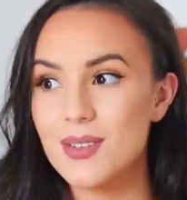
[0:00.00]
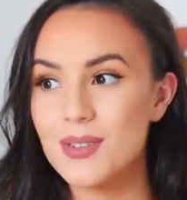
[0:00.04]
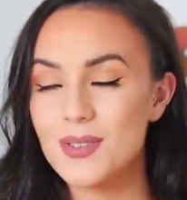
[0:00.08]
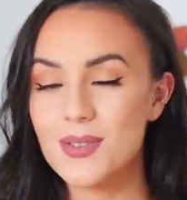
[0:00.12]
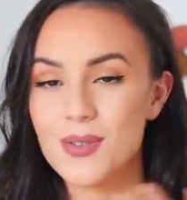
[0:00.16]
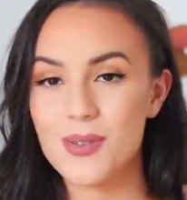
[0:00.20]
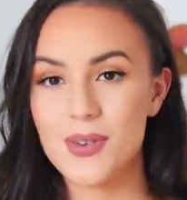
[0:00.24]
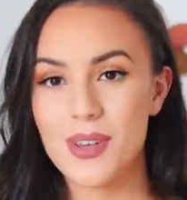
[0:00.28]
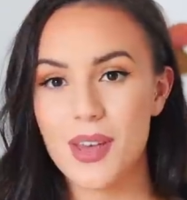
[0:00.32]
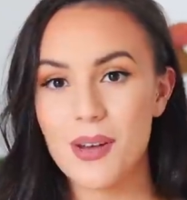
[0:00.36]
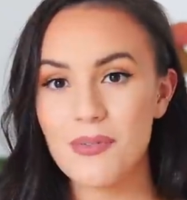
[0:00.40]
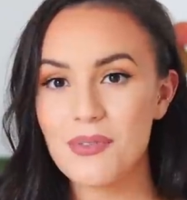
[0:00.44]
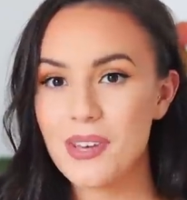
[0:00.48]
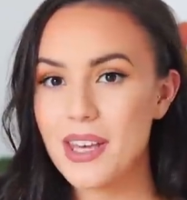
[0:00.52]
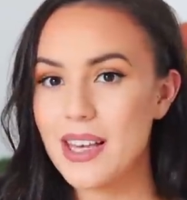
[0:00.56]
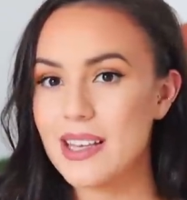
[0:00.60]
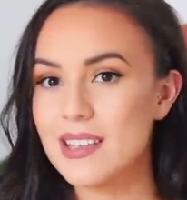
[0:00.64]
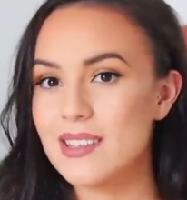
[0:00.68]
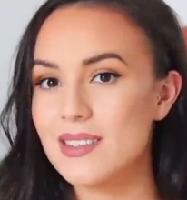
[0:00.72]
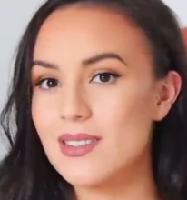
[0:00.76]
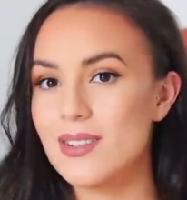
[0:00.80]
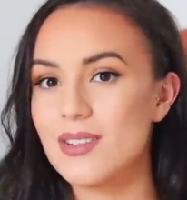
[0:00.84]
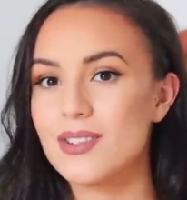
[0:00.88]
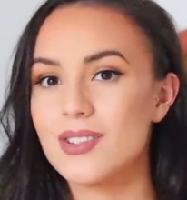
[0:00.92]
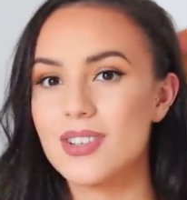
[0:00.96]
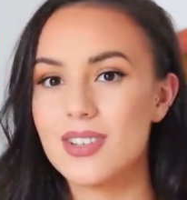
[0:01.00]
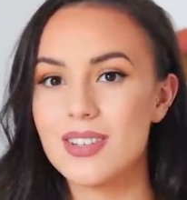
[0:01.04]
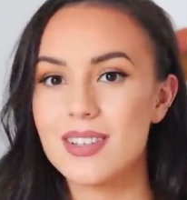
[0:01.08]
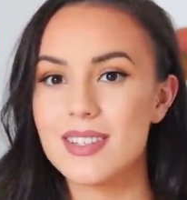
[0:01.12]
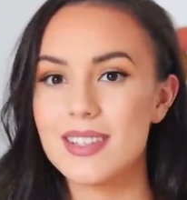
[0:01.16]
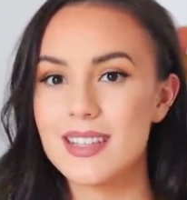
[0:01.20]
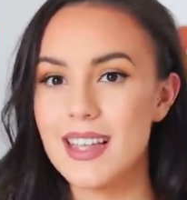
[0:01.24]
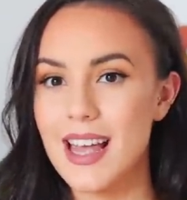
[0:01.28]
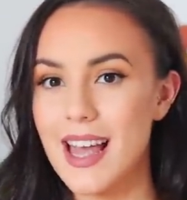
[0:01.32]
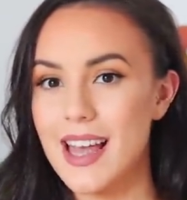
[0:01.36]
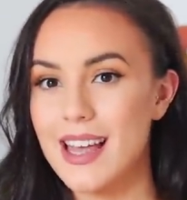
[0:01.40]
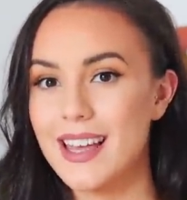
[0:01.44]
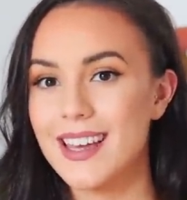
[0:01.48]
also yummy. It's not
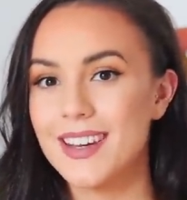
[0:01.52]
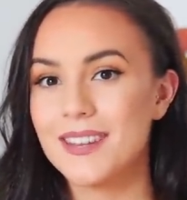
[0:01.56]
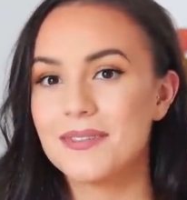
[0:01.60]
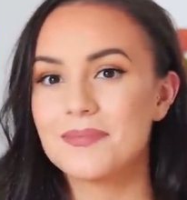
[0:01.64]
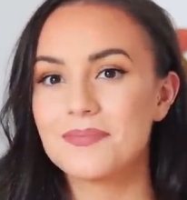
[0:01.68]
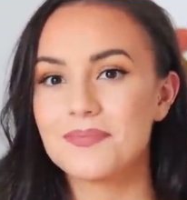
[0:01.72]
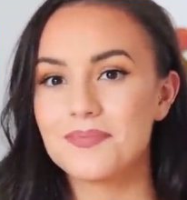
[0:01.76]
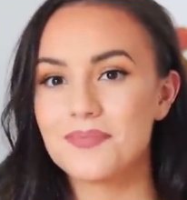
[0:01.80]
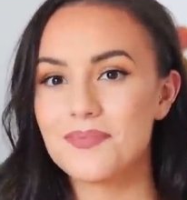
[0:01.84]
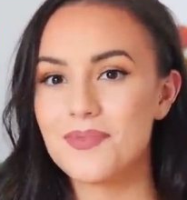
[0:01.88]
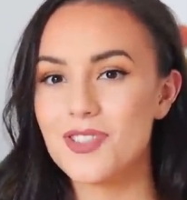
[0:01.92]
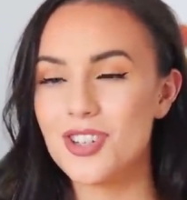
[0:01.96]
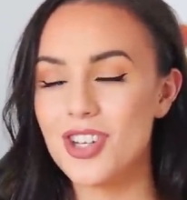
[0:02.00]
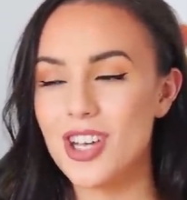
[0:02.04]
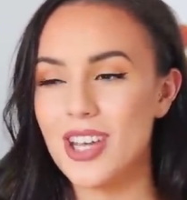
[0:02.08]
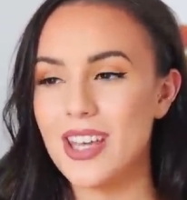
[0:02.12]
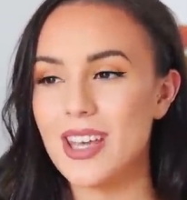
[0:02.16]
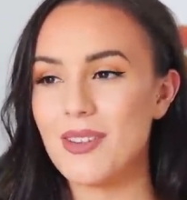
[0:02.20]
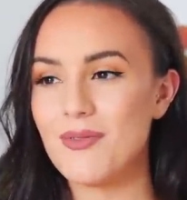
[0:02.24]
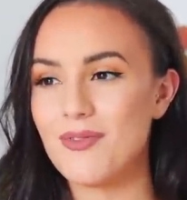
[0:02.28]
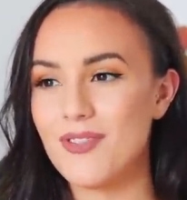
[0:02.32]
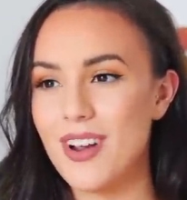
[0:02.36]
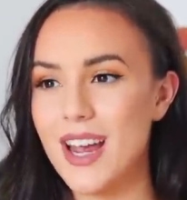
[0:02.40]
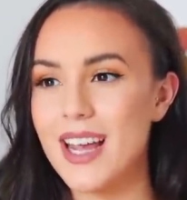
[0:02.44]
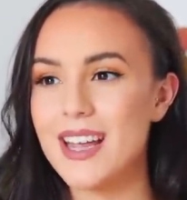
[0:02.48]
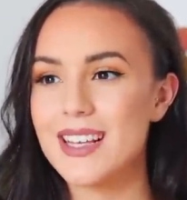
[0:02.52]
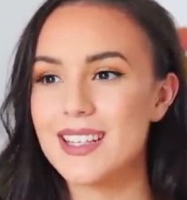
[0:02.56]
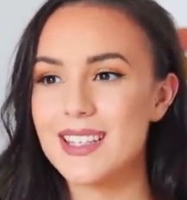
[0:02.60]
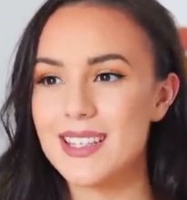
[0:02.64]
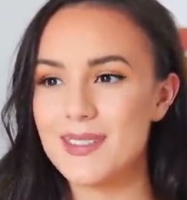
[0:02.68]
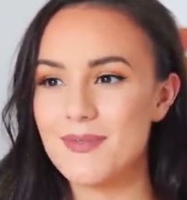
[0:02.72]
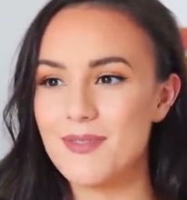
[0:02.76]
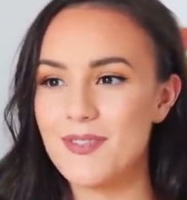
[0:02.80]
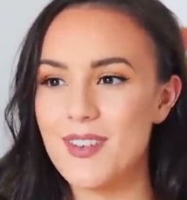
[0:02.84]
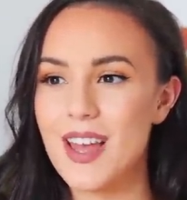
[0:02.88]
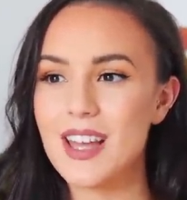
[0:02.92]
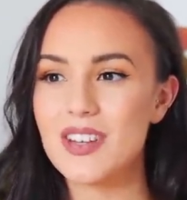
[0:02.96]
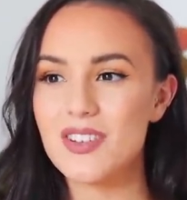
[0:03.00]
just like chicken, rice
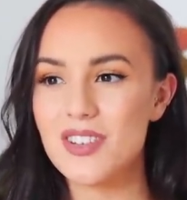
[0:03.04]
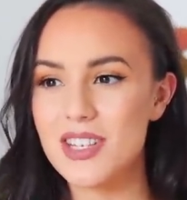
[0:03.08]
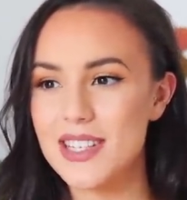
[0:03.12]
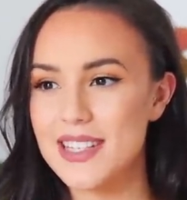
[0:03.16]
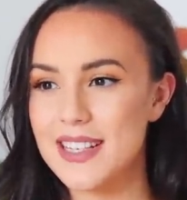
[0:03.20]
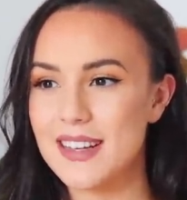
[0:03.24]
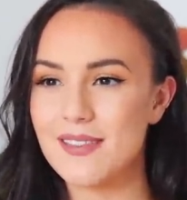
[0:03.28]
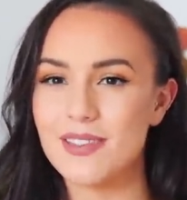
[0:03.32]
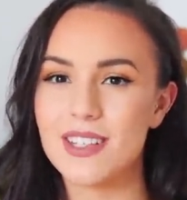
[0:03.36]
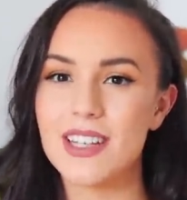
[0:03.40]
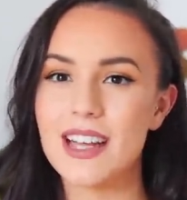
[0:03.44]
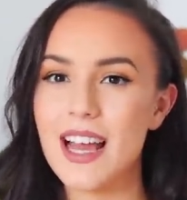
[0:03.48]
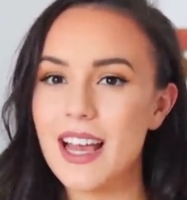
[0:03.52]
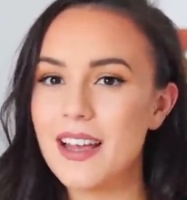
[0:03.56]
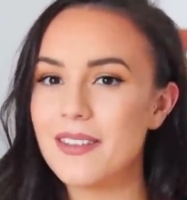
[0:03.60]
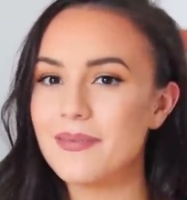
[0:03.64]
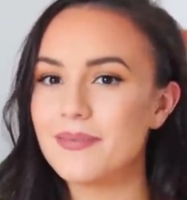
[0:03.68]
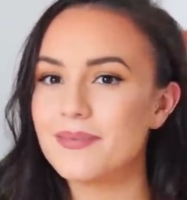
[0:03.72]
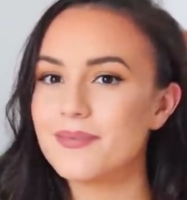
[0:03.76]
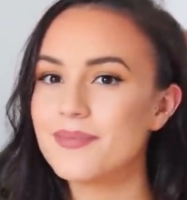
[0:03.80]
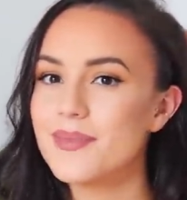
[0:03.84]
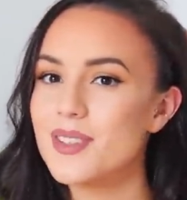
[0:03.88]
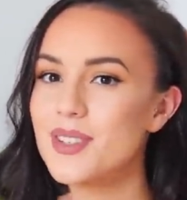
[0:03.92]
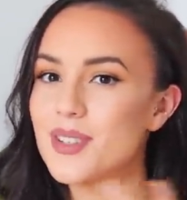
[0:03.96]
and veggies every night.